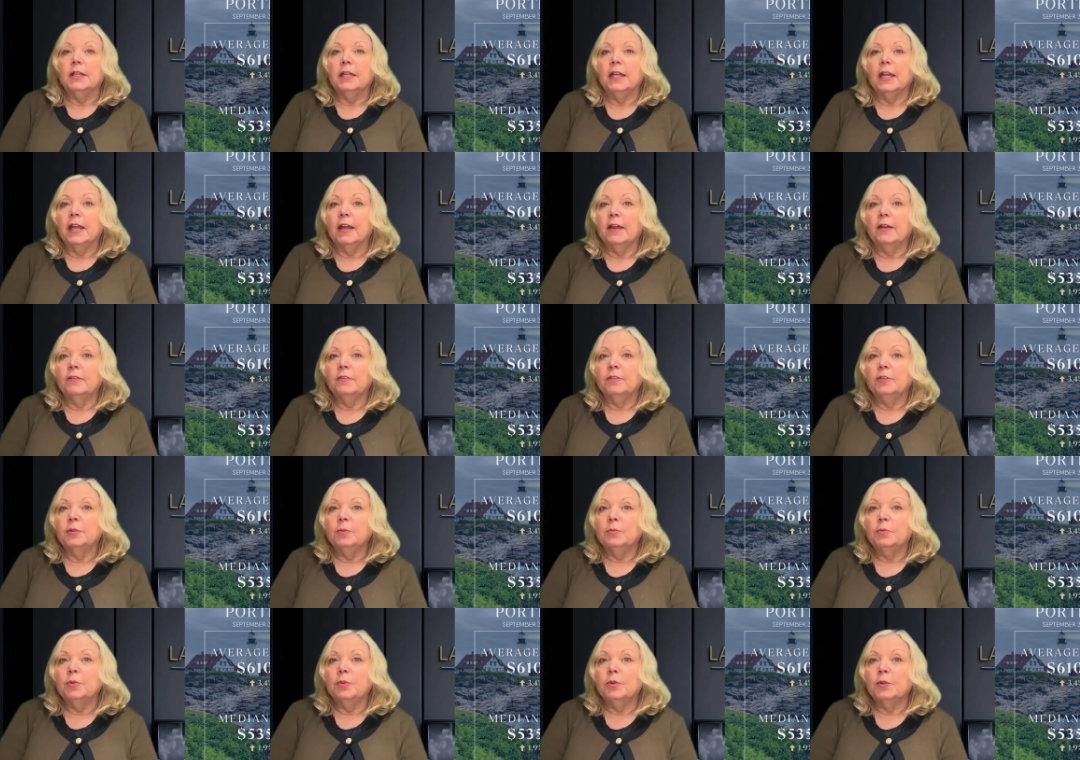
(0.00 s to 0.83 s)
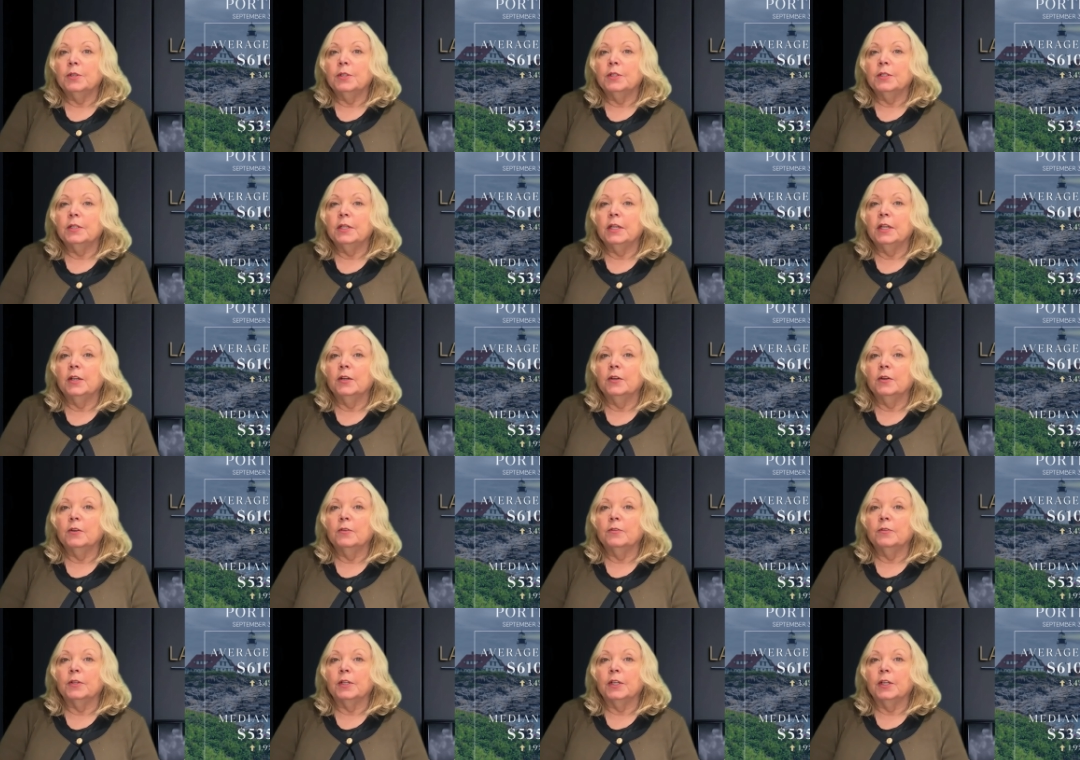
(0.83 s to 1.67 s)
The ever-important
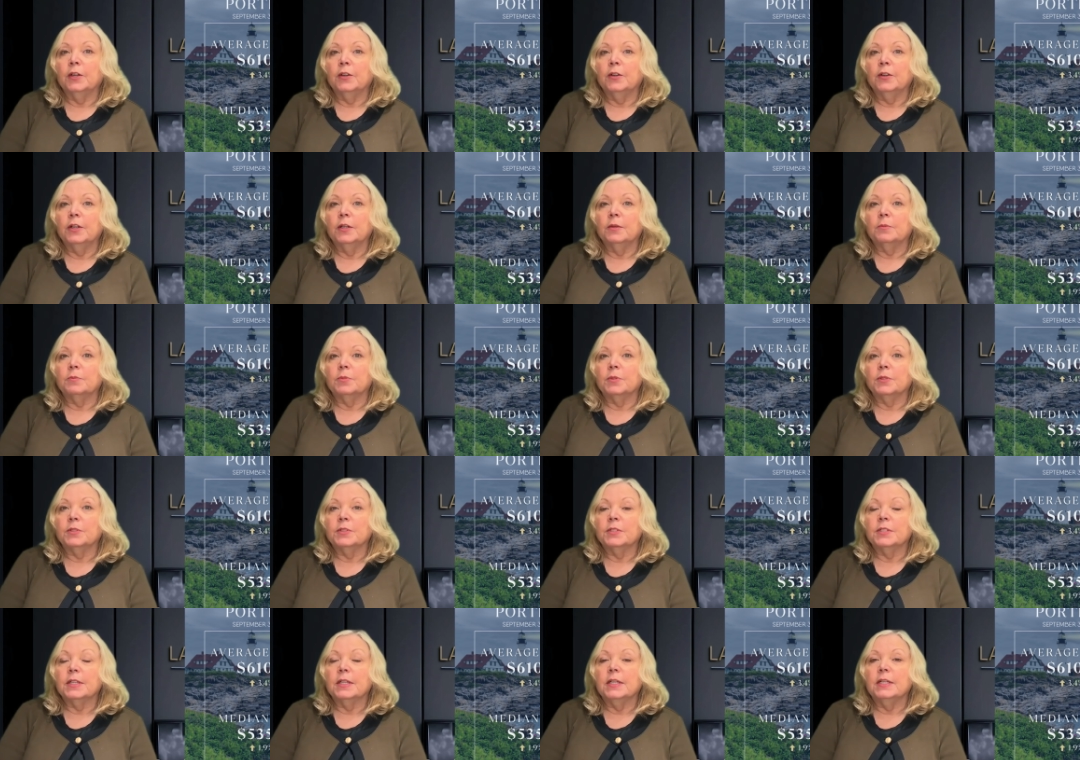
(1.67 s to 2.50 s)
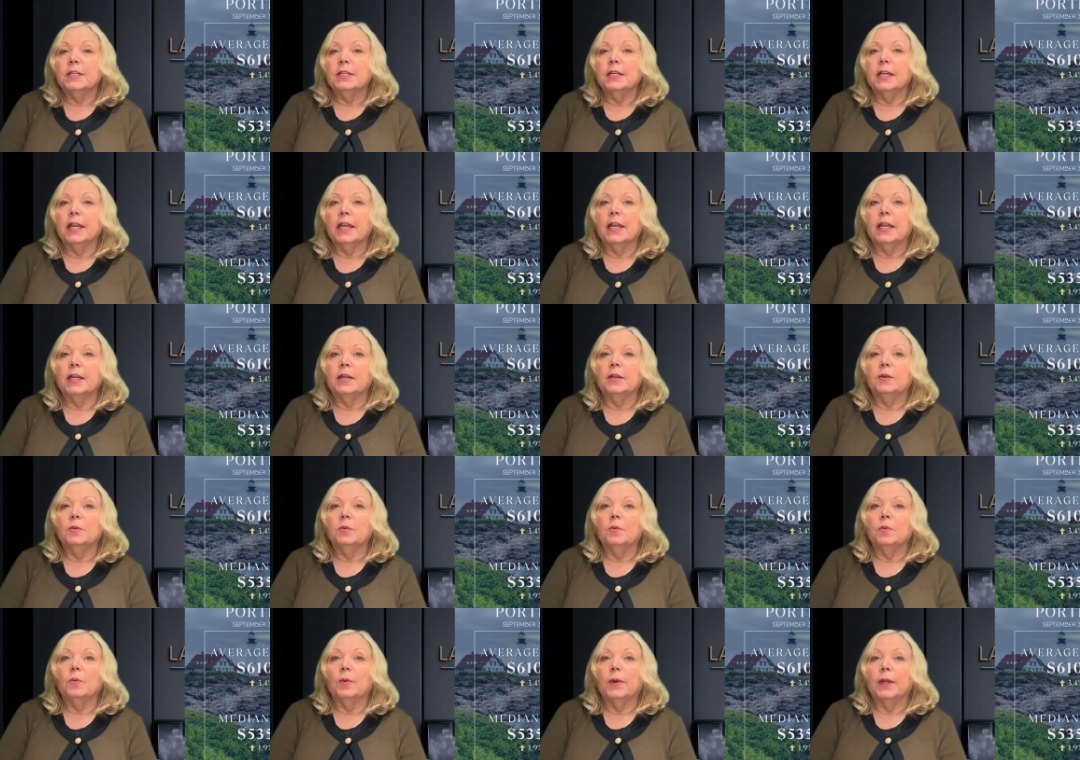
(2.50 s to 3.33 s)
year-over-year numbers indicate
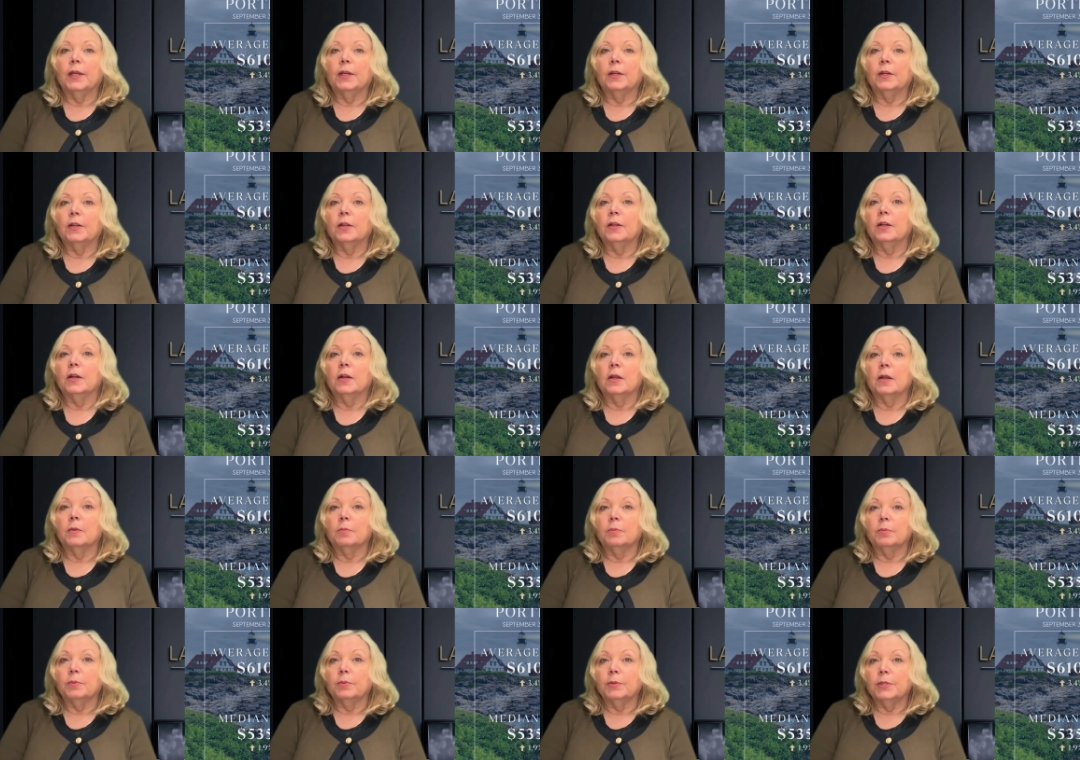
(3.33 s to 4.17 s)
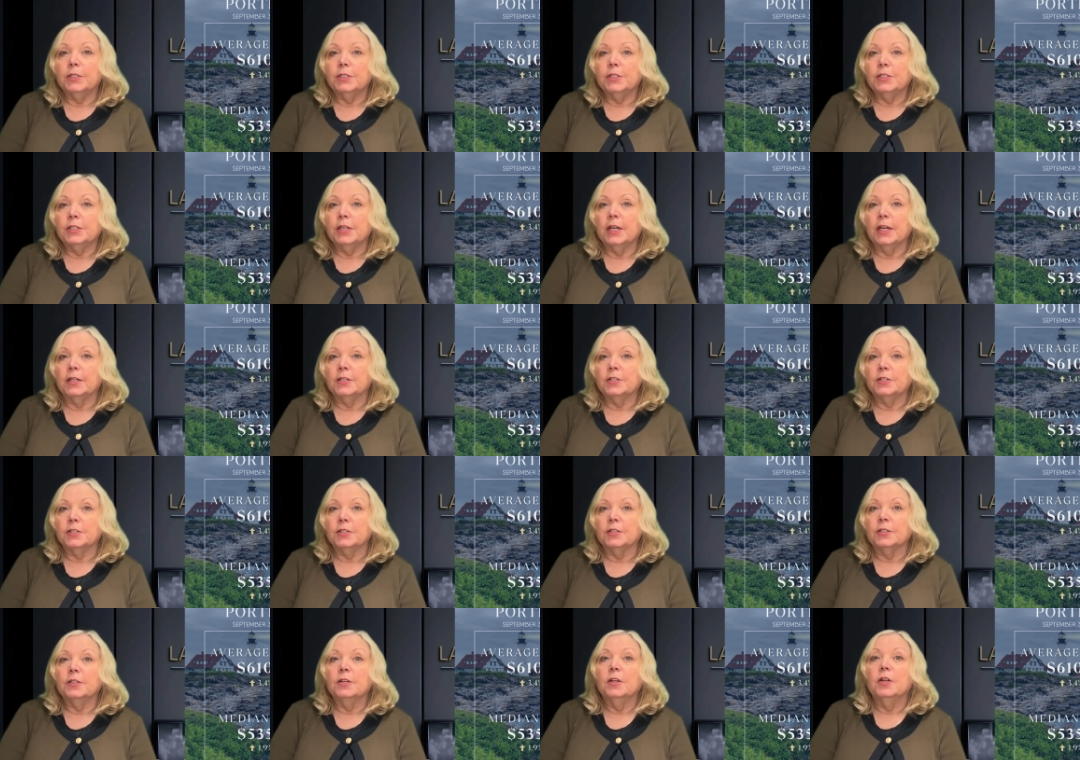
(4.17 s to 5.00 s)
where
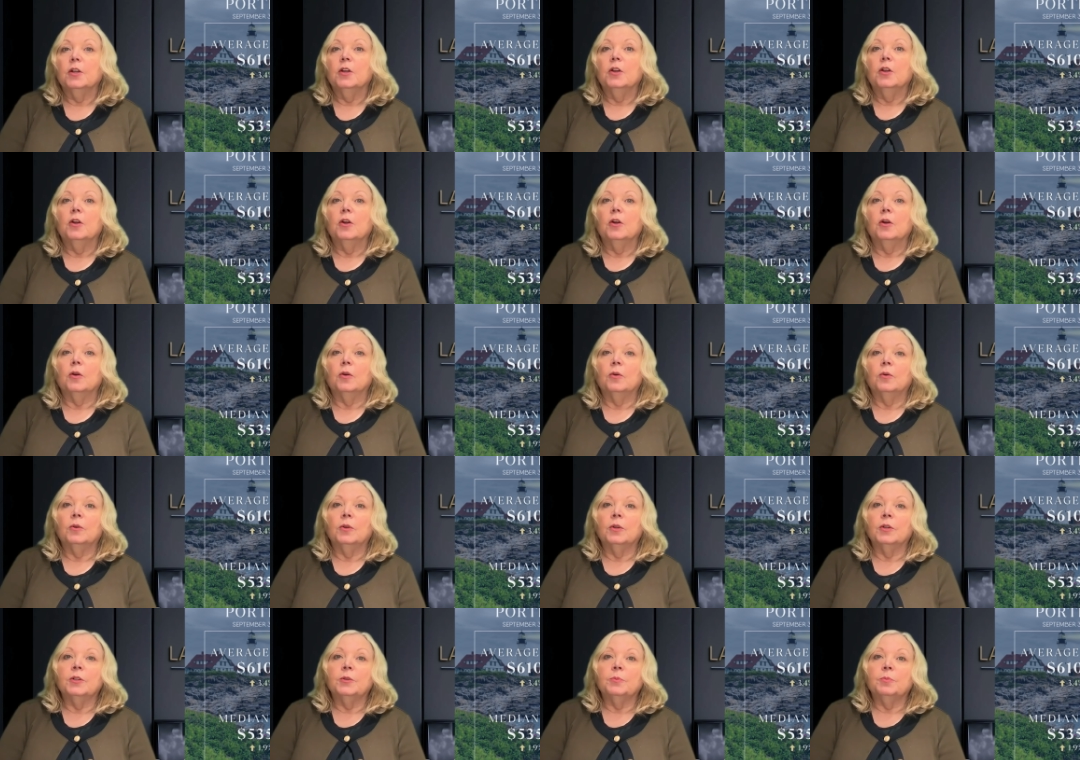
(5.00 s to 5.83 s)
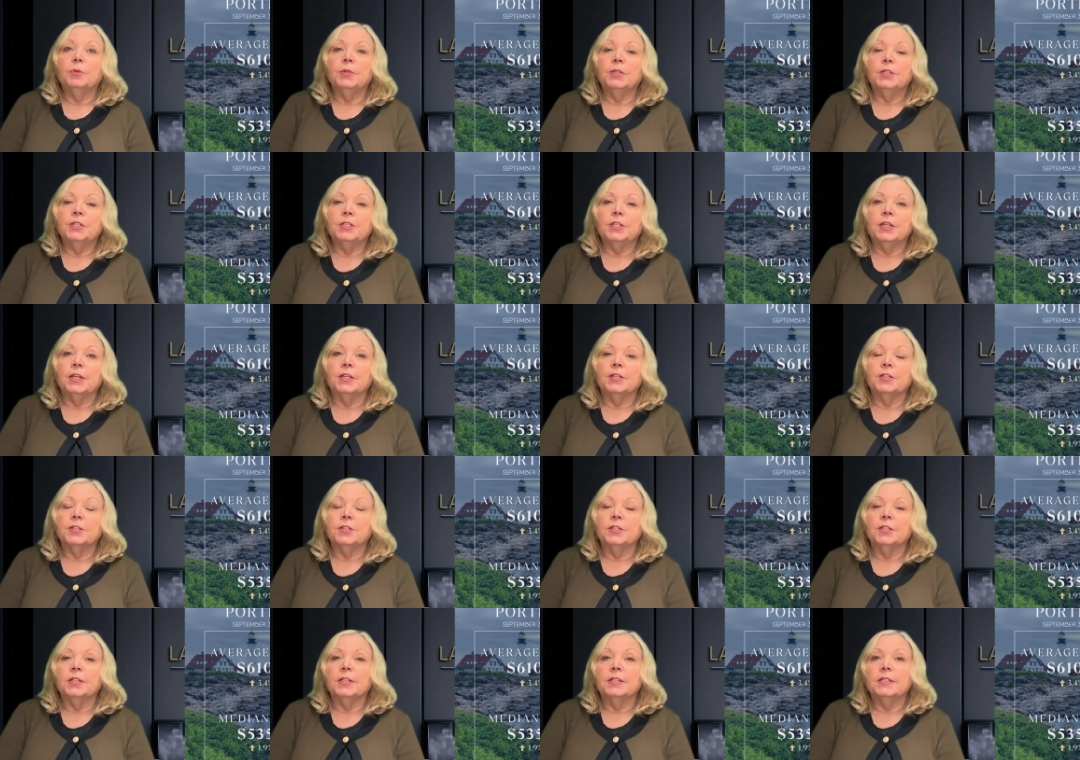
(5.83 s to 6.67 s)
appreciation or
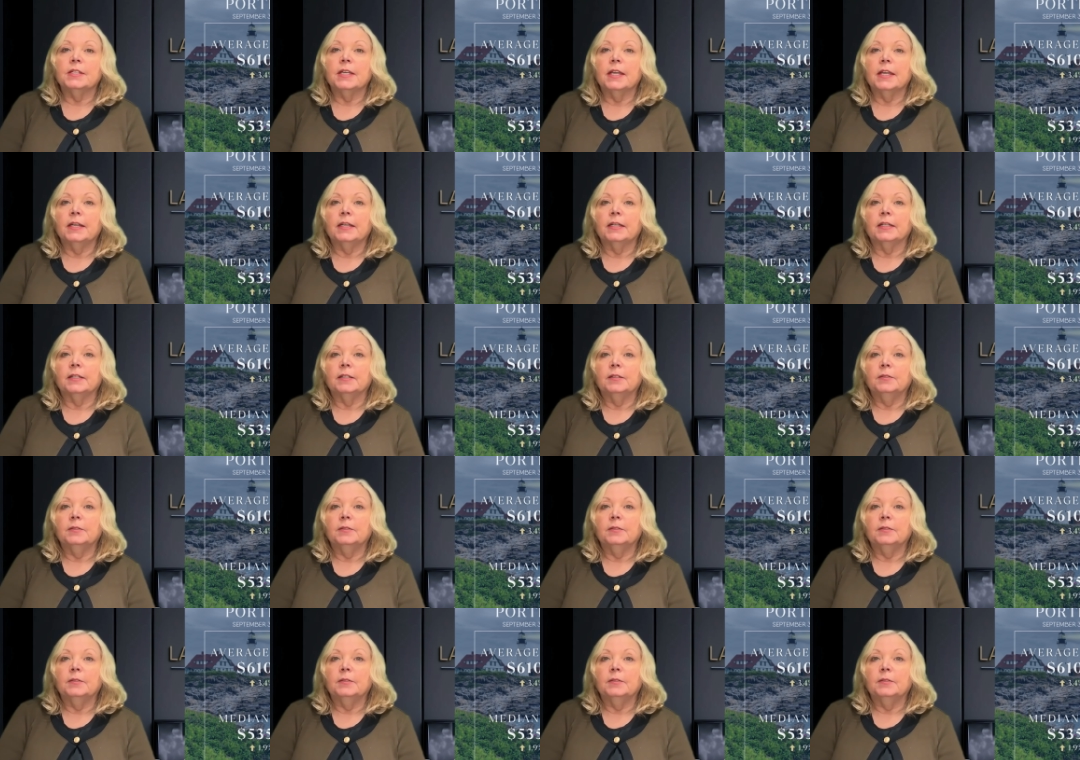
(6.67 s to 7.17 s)
depreciation is headed.